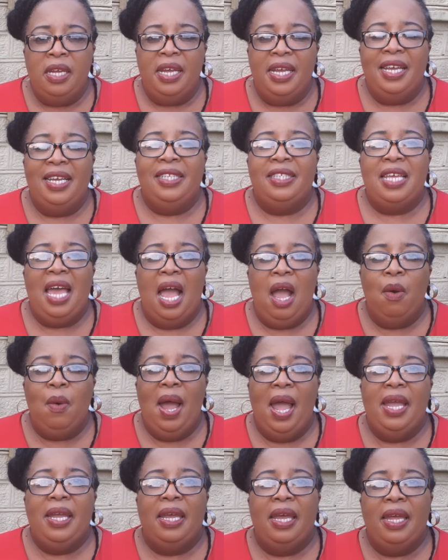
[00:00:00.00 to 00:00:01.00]
It's how
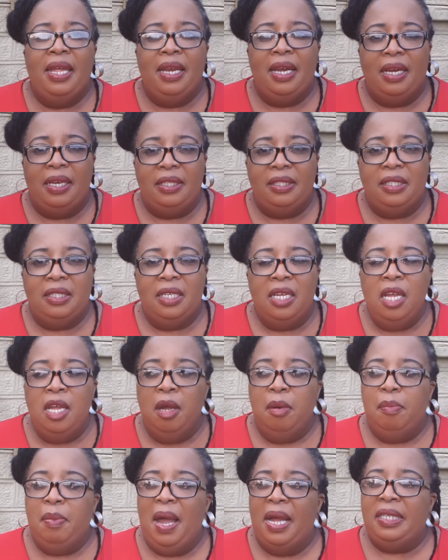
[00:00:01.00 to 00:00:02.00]
I handle it.
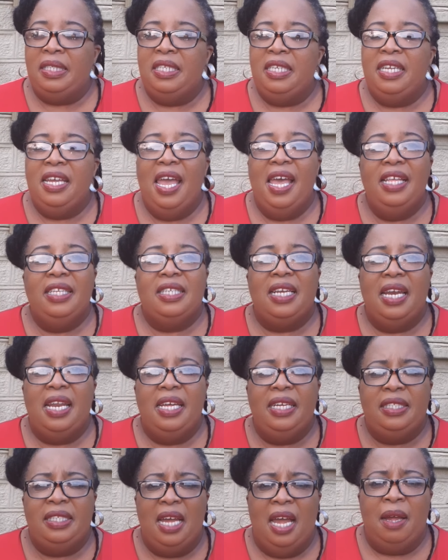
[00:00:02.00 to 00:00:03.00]
But years
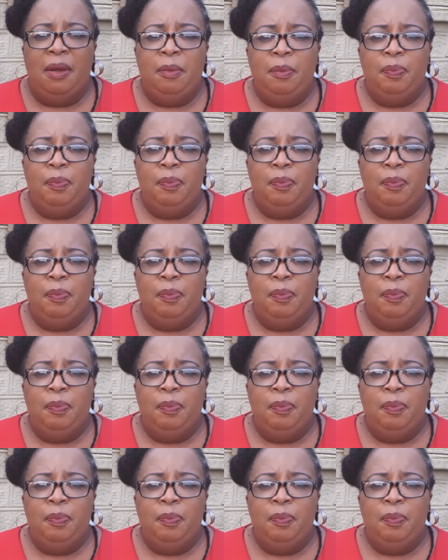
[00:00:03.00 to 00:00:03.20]
later,